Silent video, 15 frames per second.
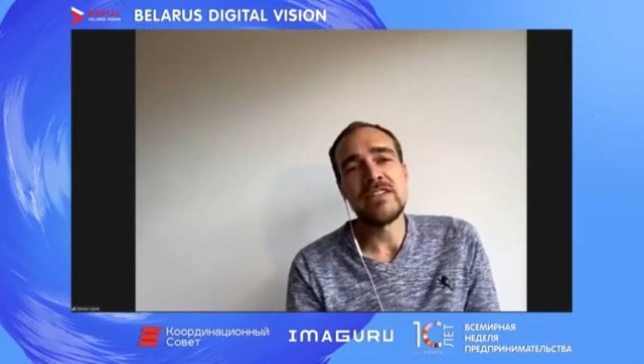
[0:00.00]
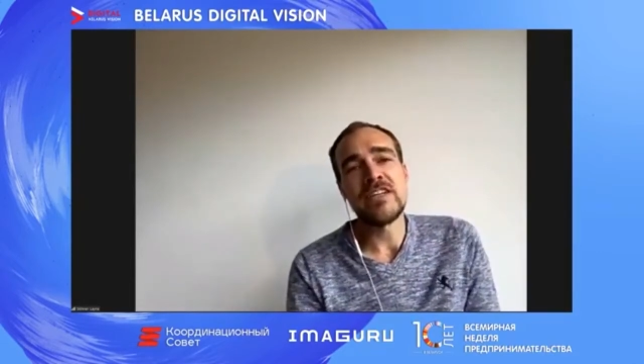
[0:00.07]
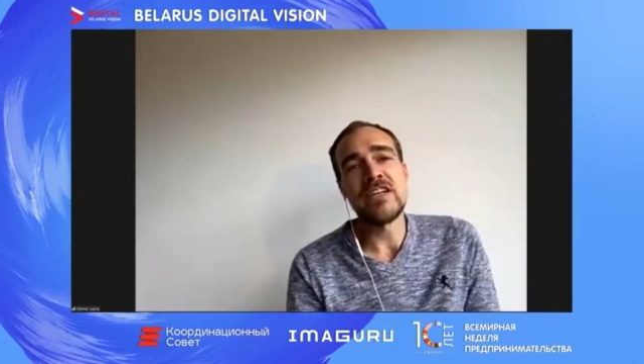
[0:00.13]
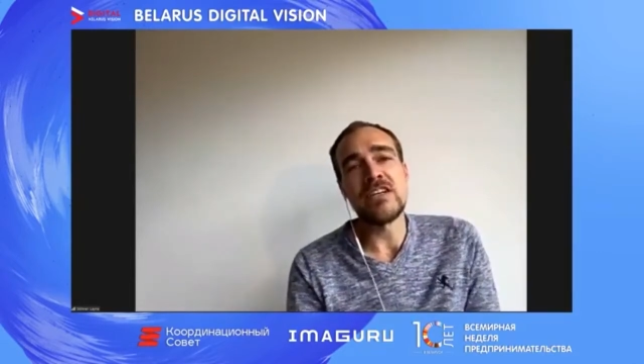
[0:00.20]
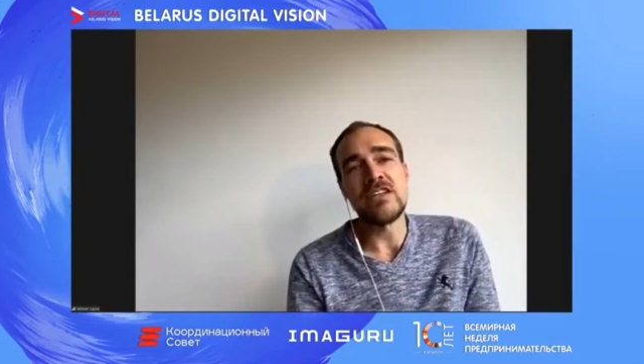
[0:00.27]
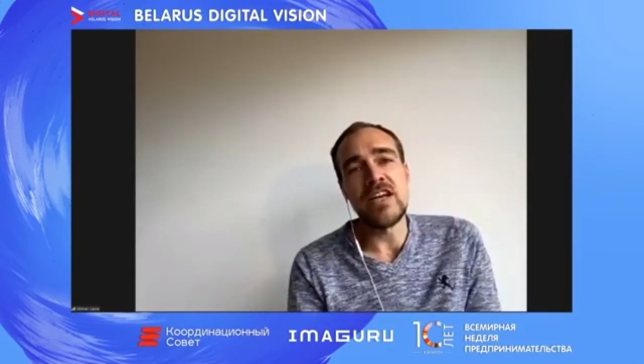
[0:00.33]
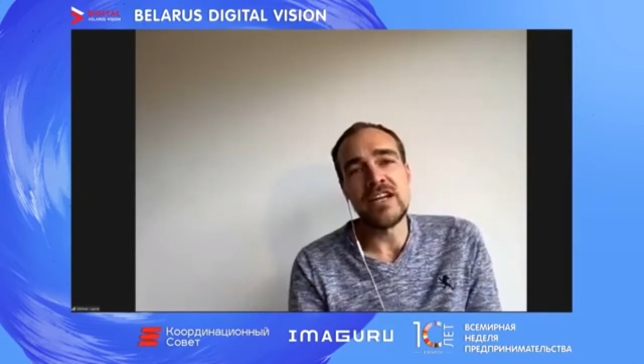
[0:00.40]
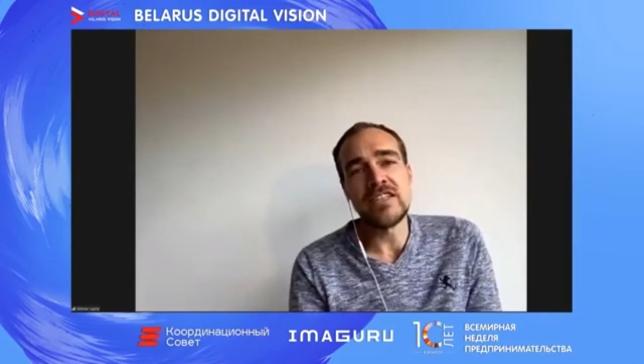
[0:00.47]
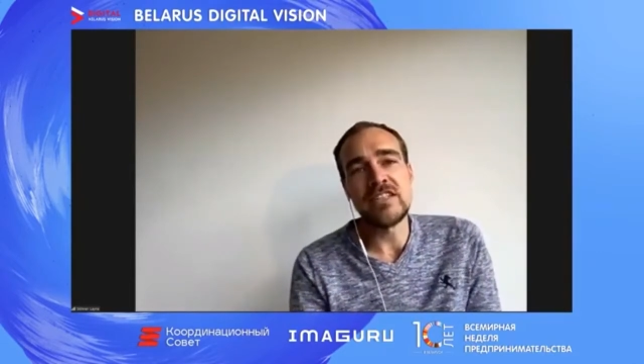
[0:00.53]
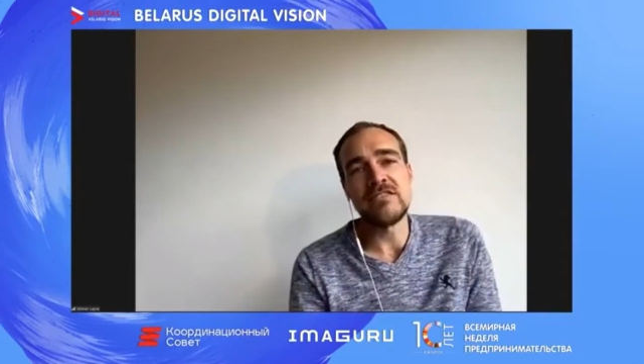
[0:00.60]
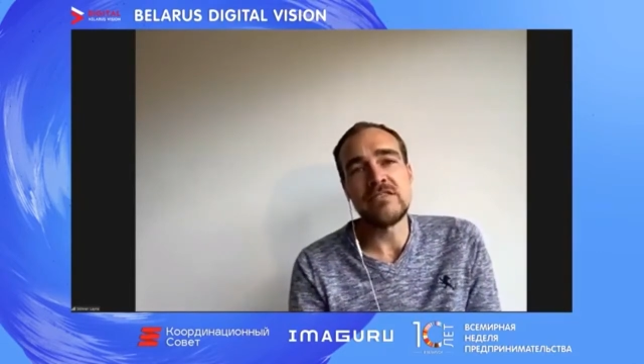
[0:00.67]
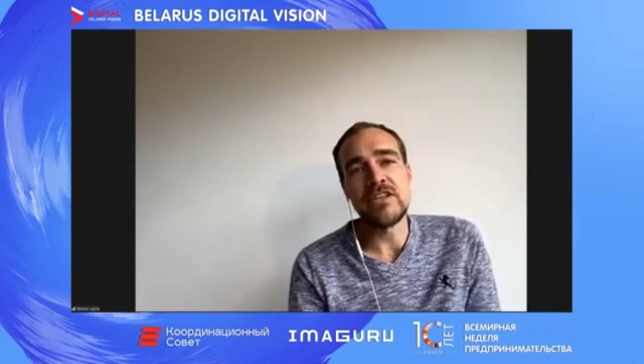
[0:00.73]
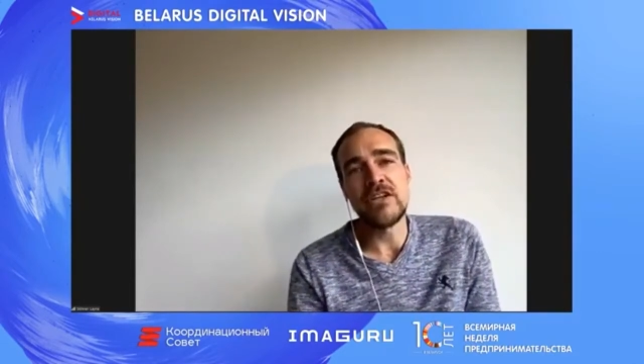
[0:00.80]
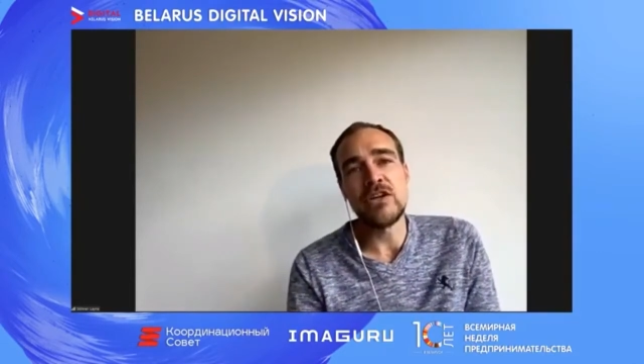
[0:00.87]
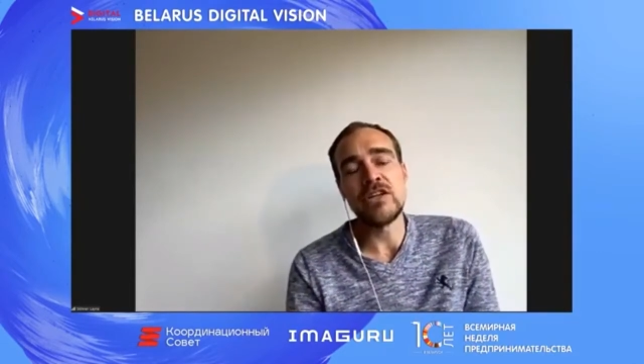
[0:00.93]

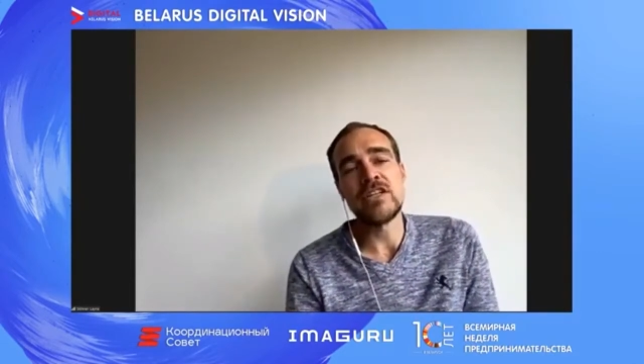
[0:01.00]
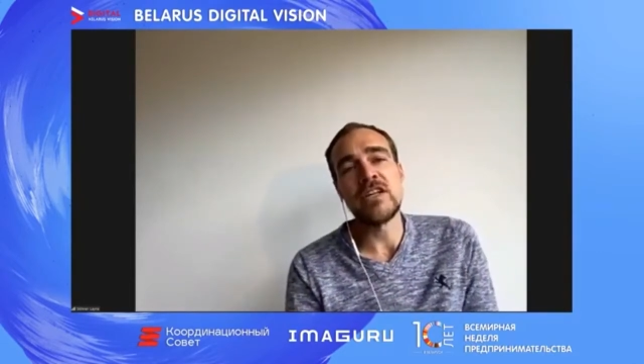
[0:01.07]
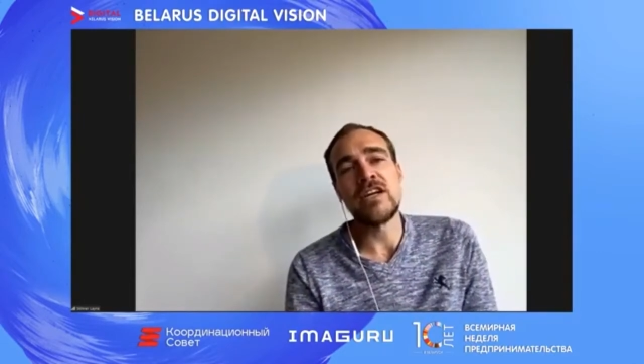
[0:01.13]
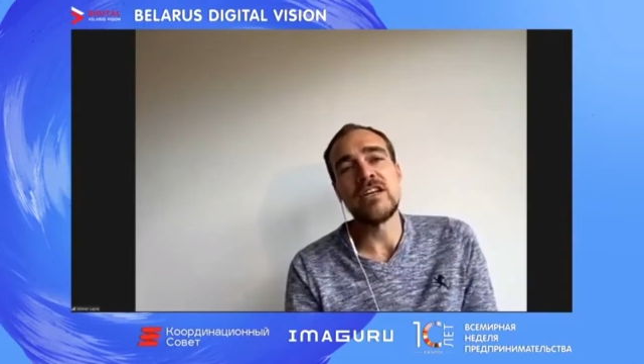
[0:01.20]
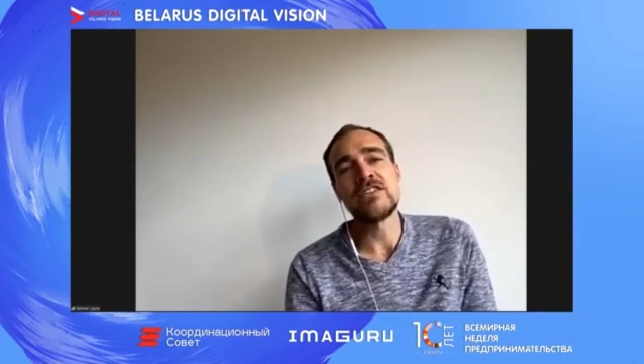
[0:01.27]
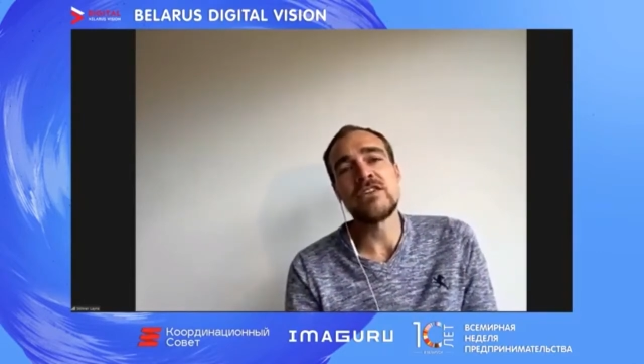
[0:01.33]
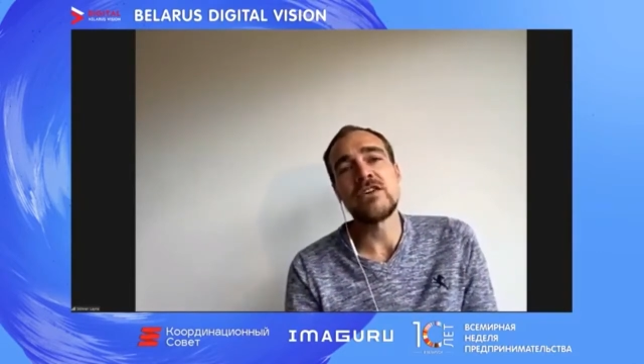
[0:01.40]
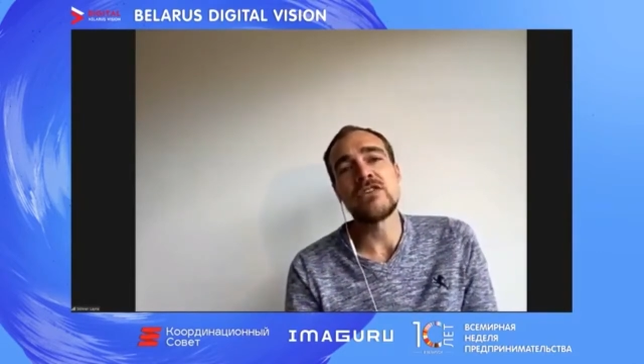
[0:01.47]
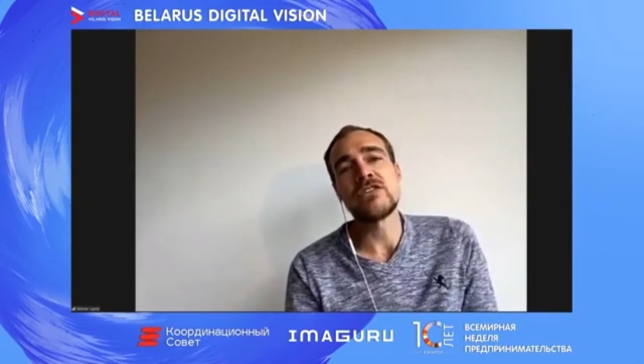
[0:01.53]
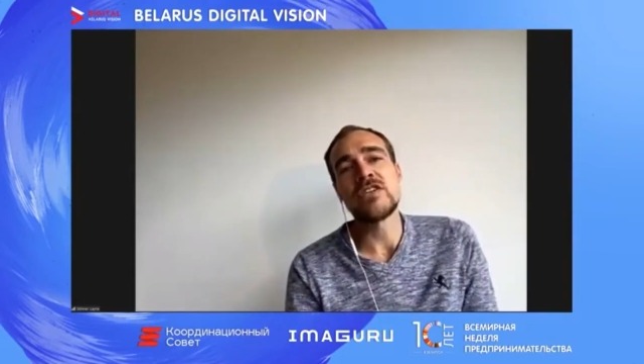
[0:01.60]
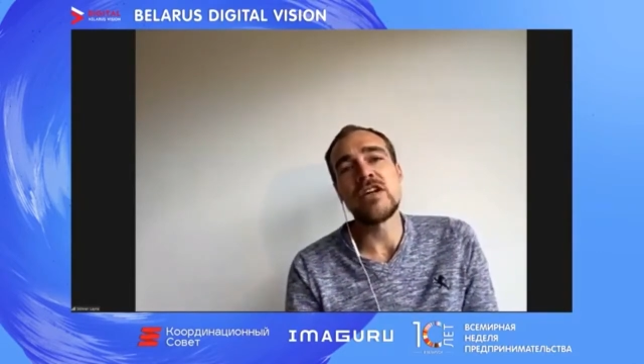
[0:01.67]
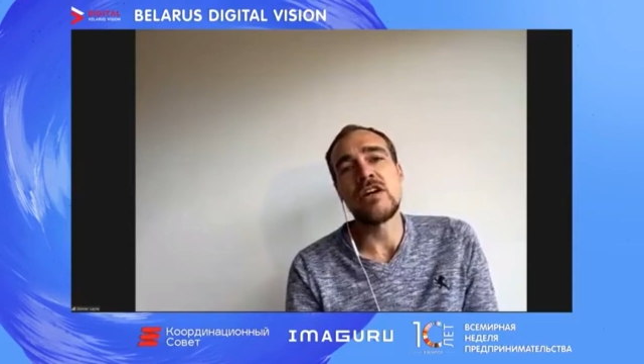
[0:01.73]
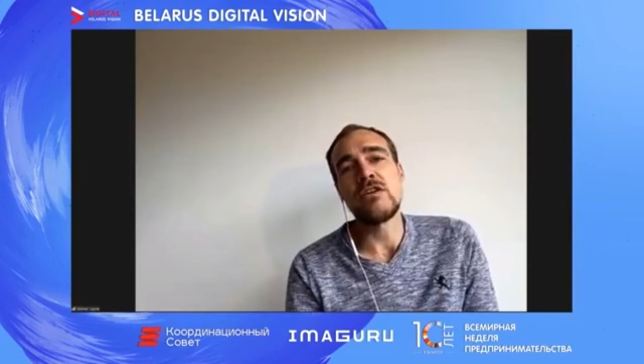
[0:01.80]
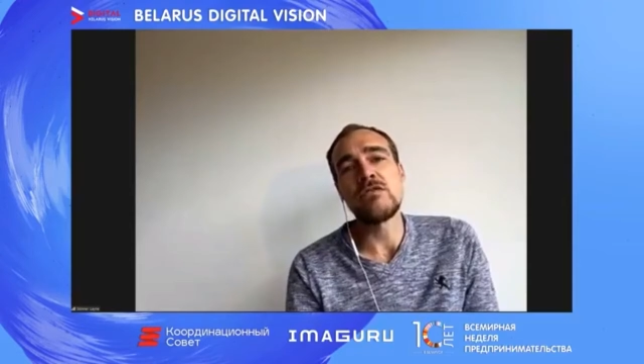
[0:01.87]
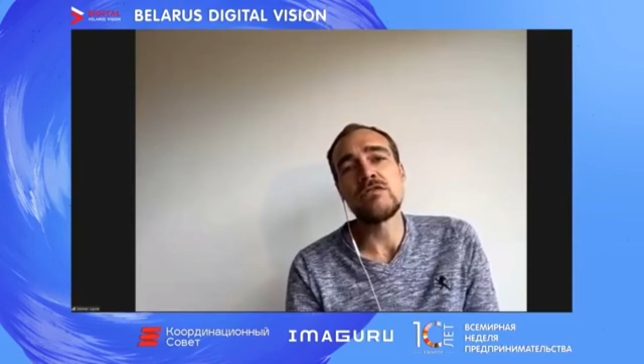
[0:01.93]
collectively organize
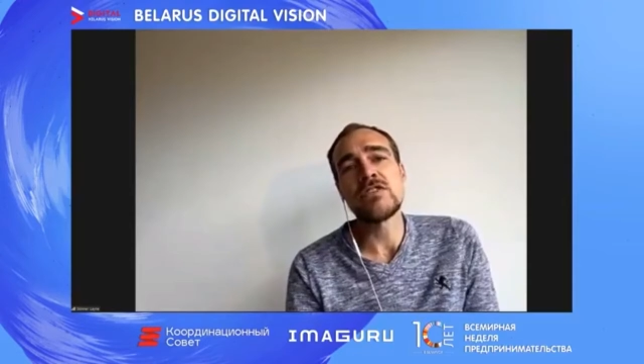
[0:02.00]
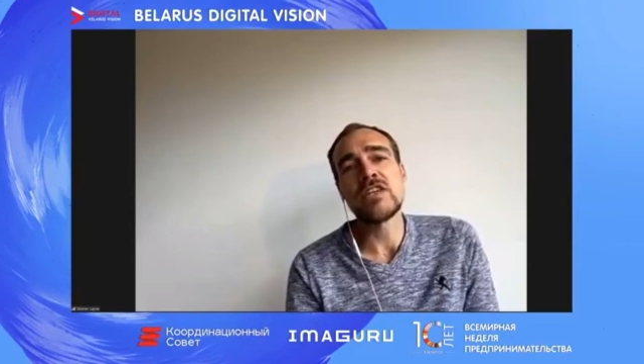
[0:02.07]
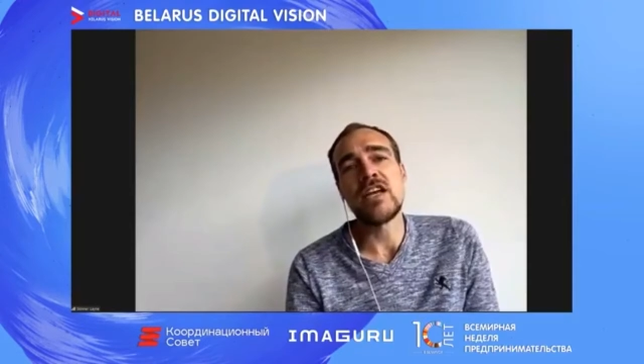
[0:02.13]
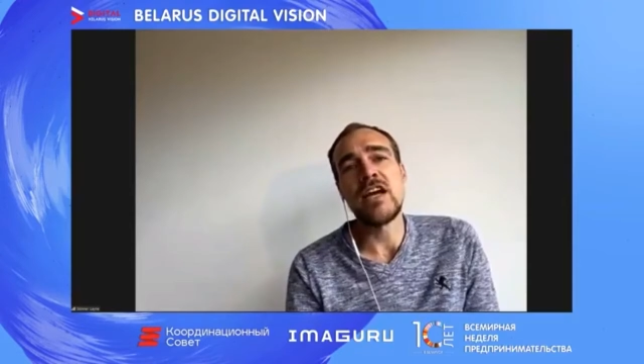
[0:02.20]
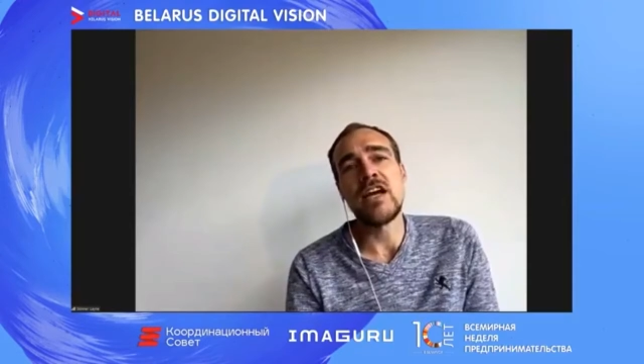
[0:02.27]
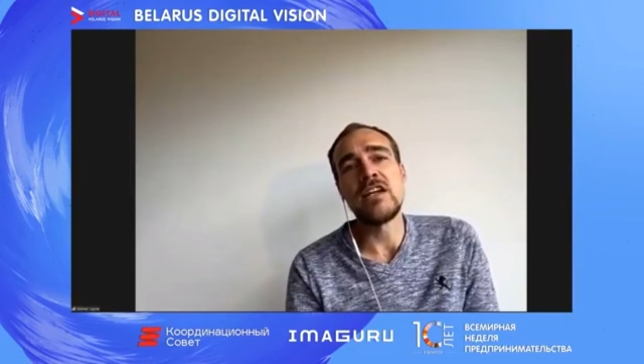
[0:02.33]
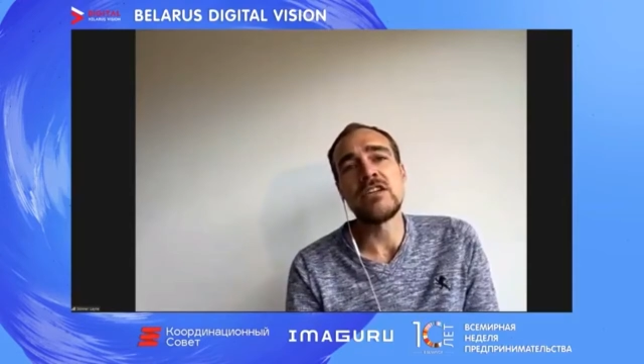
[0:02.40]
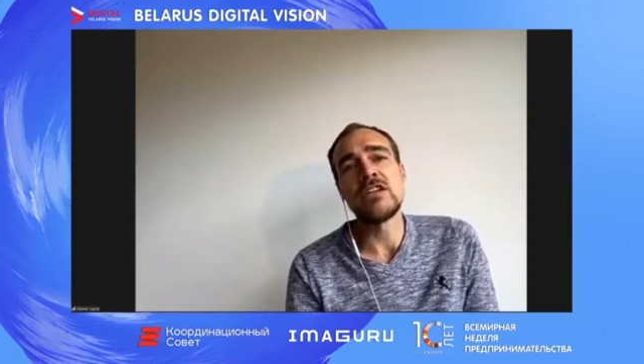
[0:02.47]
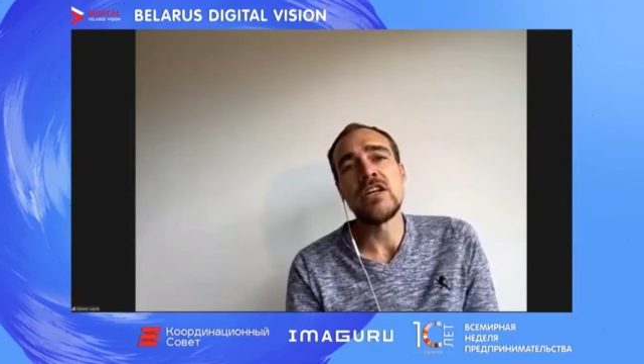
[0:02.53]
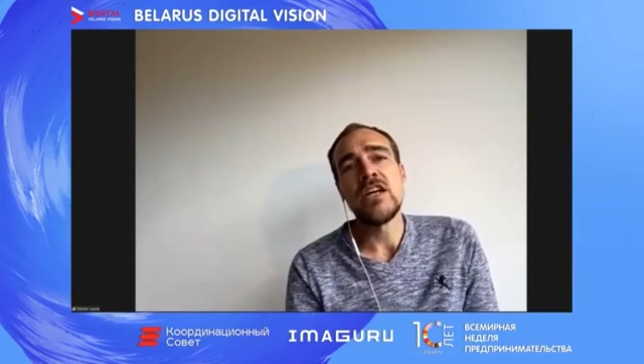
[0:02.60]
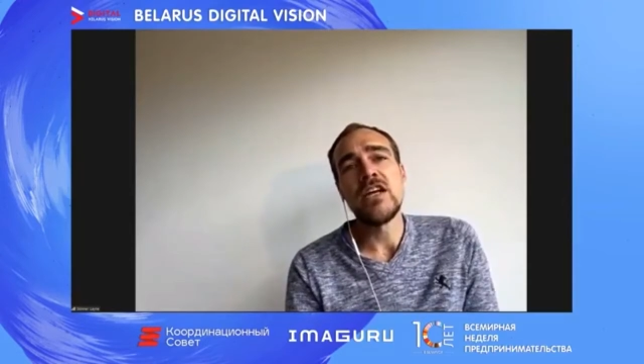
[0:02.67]
ourselves. And